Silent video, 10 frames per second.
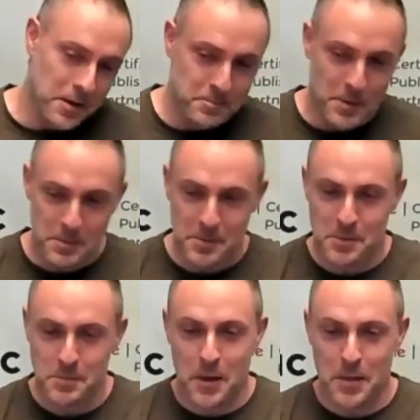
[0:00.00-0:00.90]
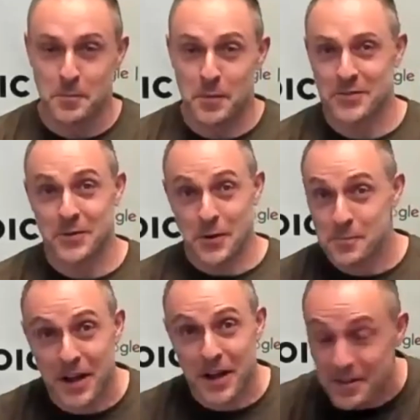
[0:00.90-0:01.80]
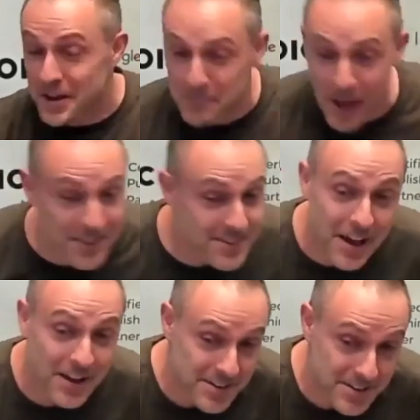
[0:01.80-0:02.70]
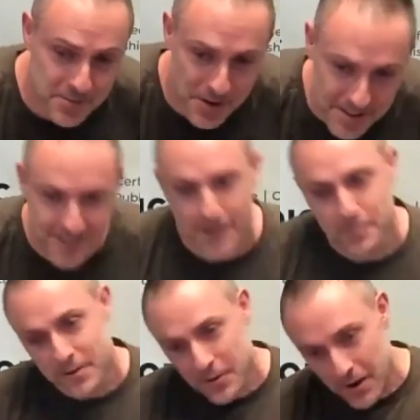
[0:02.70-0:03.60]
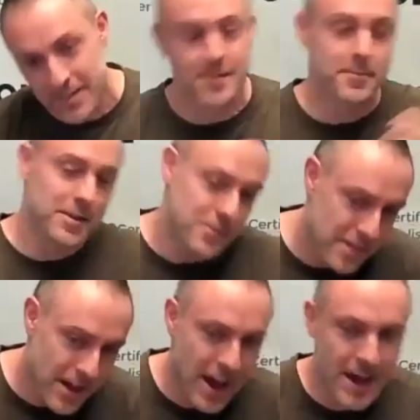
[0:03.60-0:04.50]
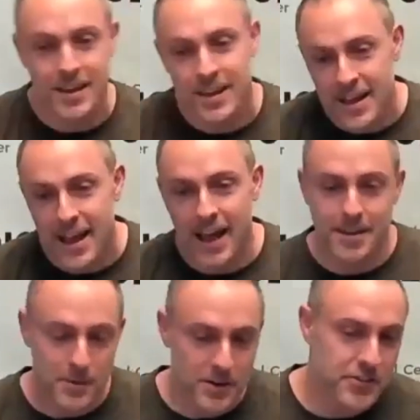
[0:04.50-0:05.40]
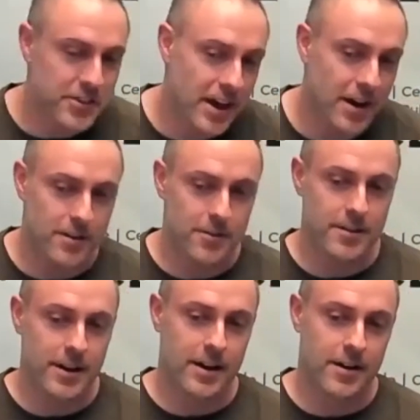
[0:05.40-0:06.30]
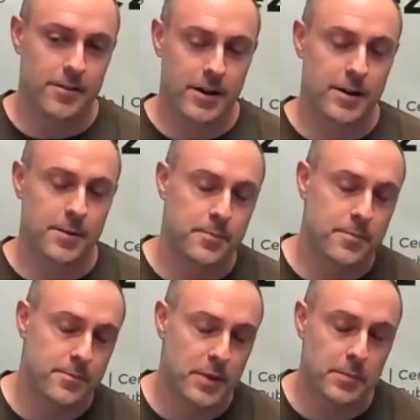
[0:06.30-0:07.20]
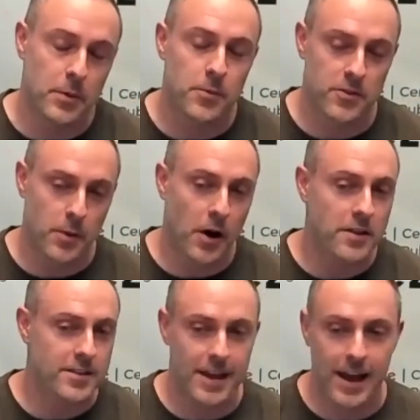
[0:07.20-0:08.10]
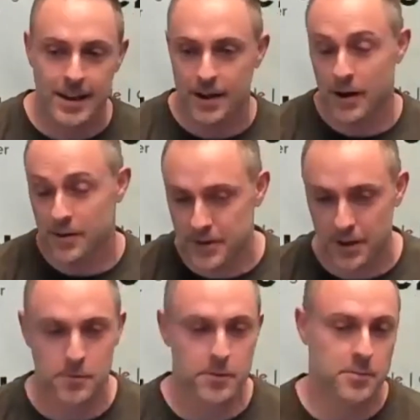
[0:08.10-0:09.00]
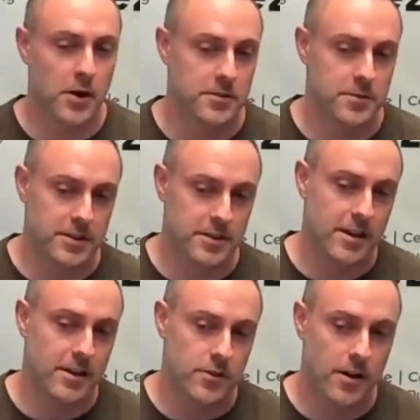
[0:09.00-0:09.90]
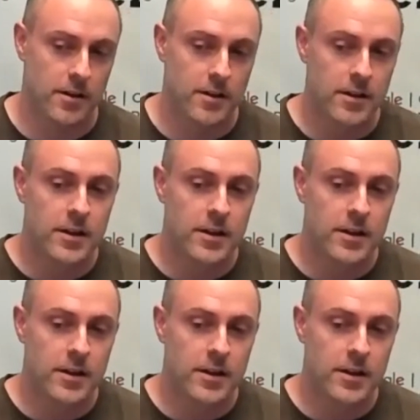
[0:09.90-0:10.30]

maybe not the best term, but kind of like a bad scientist, right? It's like, I'm going to try this, I'm going to try that, and then I'm going to see how people respond to that, how advertisers respond to it, etc.